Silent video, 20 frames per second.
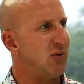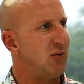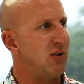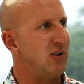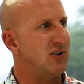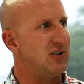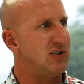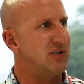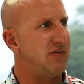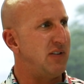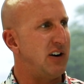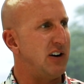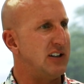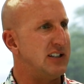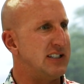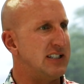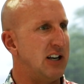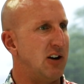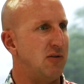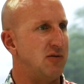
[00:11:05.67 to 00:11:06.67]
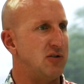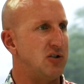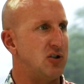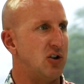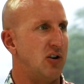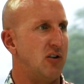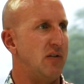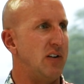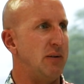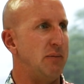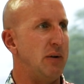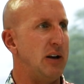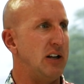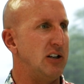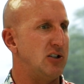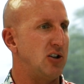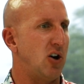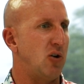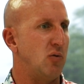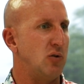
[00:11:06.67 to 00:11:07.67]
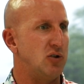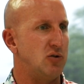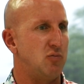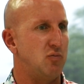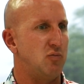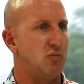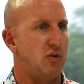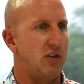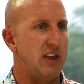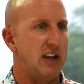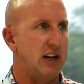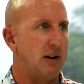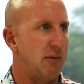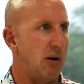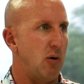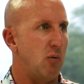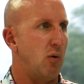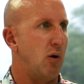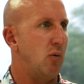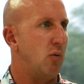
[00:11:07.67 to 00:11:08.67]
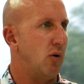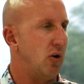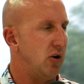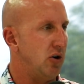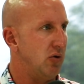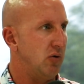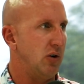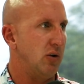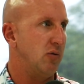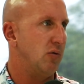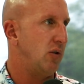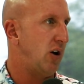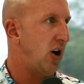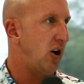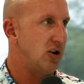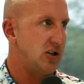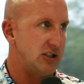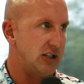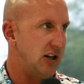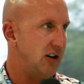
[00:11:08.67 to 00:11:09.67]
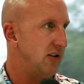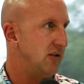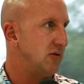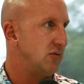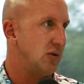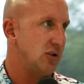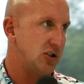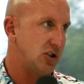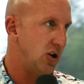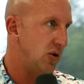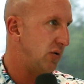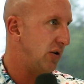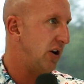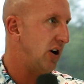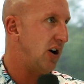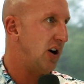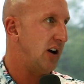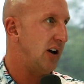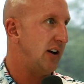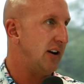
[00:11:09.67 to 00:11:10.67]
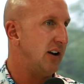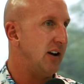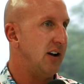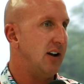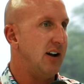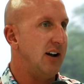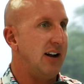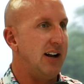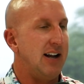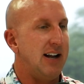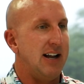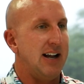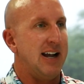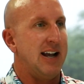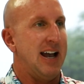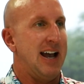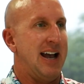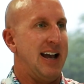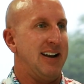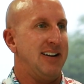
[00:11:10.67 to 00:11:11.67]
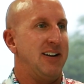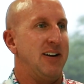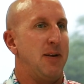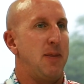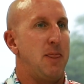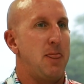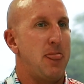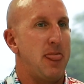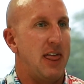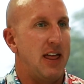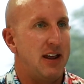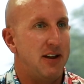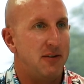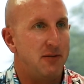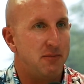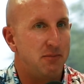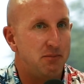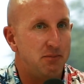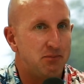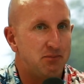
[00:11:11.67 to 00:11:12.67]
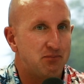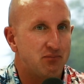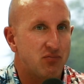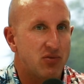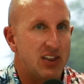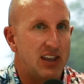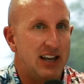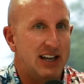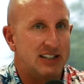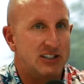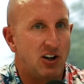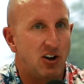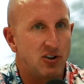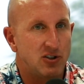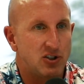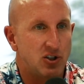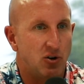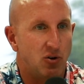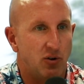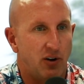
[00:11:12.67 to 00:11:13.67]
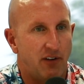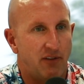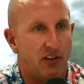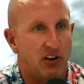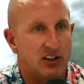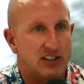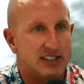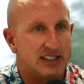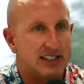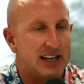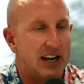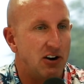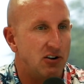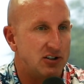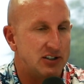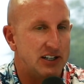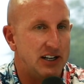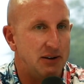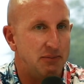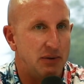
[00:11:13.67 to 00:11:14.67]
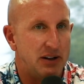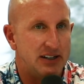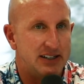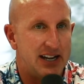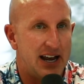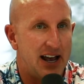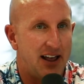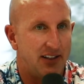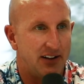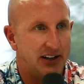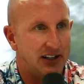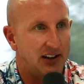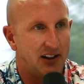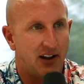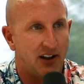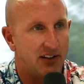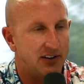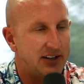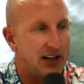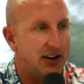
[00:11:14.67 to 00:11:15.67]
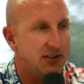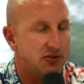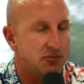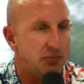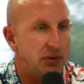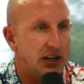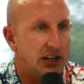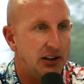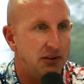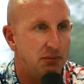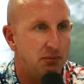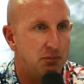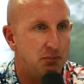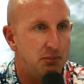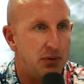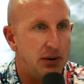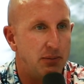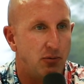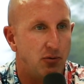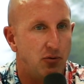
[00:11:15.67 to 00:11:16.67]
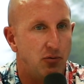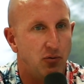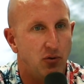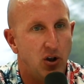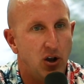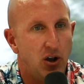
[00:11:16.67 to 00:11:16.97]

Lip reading: The world's very self-serving, meaning it's always thinking about what we're doing, ourselves, what's going on. And it's also a very scarcity mentality a lot of the times, meaning people